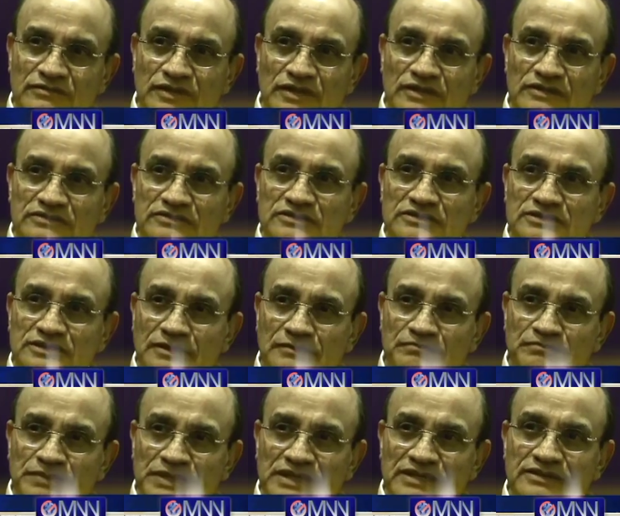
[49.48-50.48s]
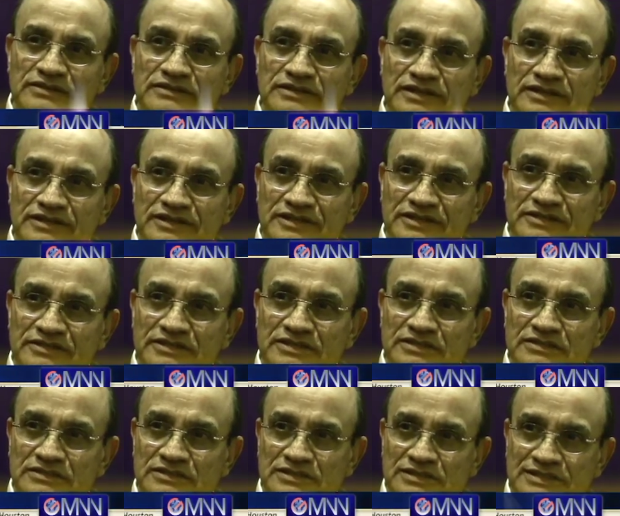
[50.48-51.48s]
was compared
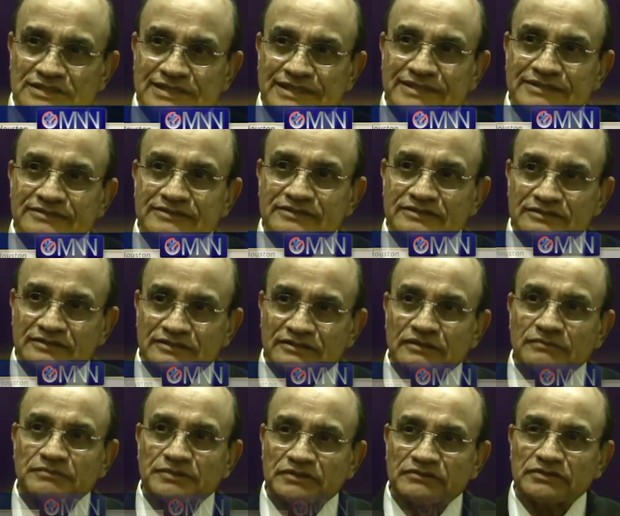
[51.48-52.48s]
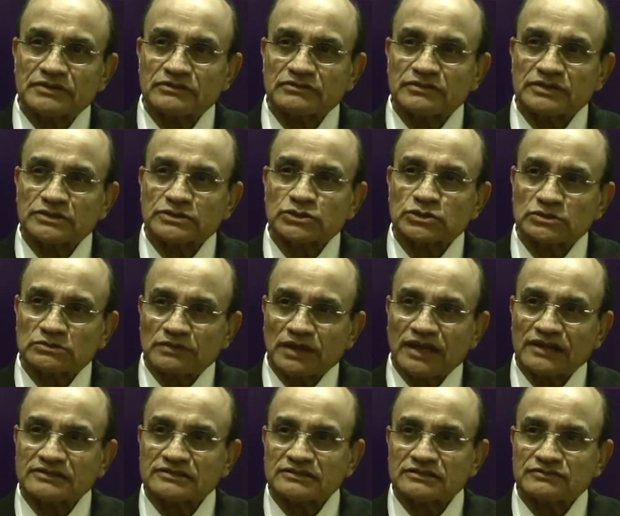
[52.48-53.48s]
against standard therapy, which was
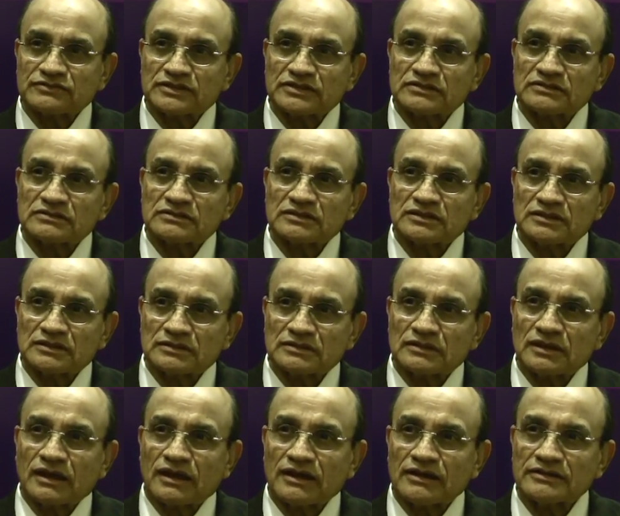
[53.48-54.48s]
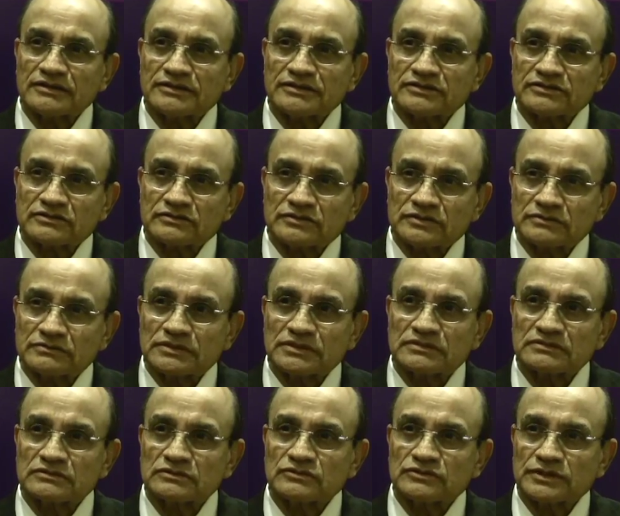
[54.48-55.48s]
tamoxifen in high-risk
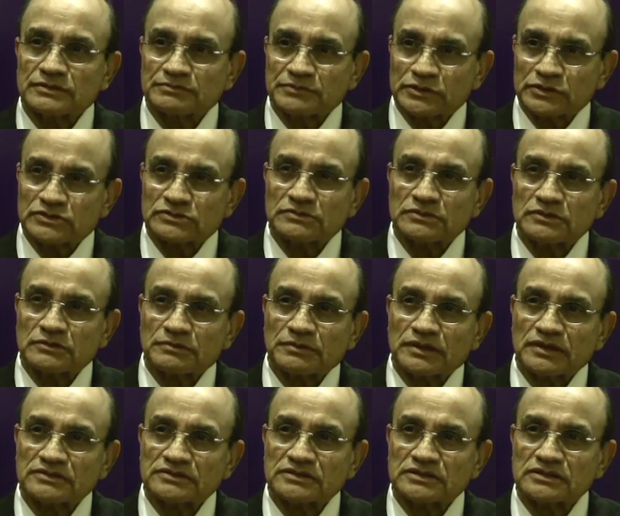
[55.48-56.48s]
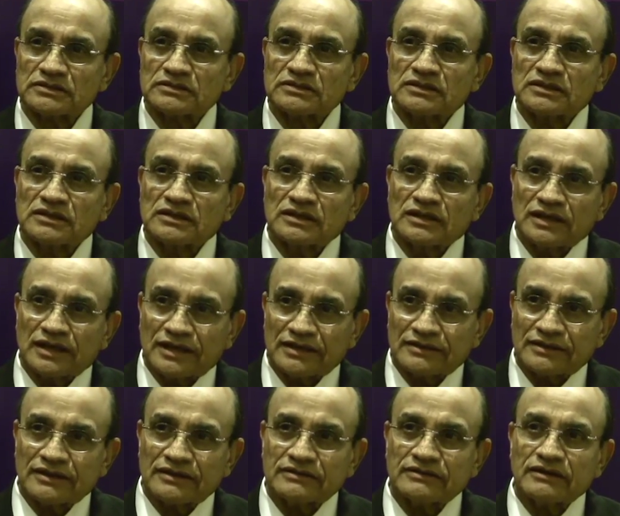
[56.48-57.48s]
women who were postmenopausal
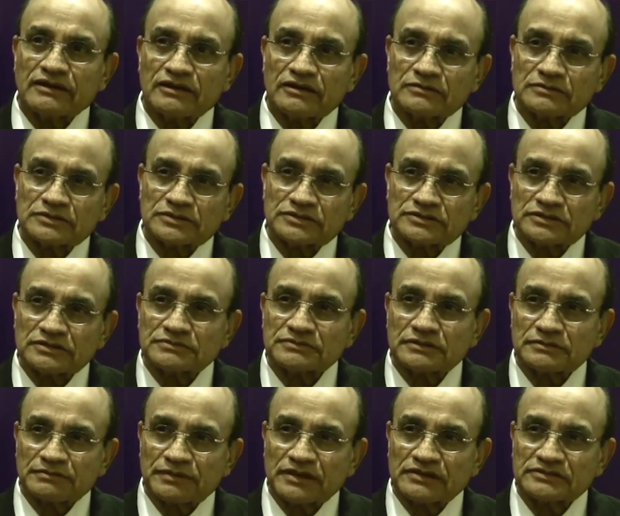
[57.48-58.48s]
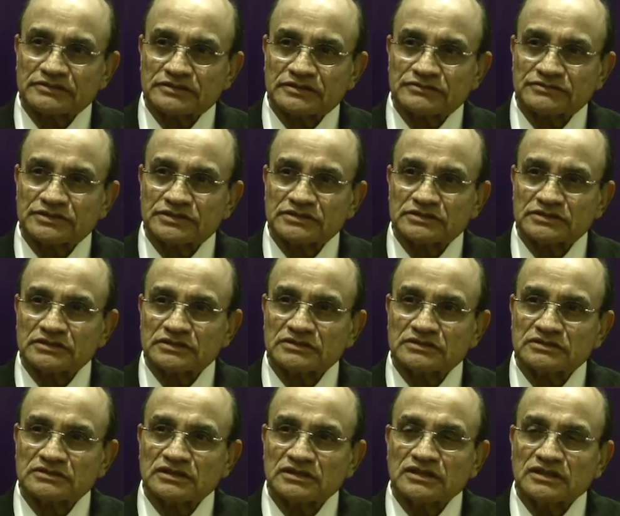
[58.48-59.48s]
and had hormone receptor-positive
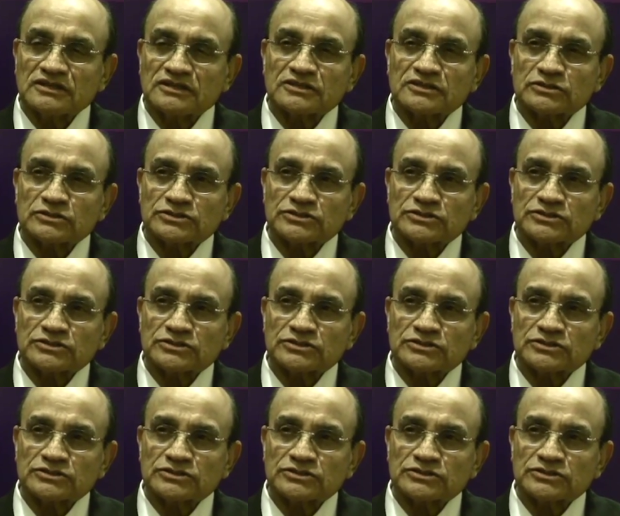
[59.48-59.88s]
disease, to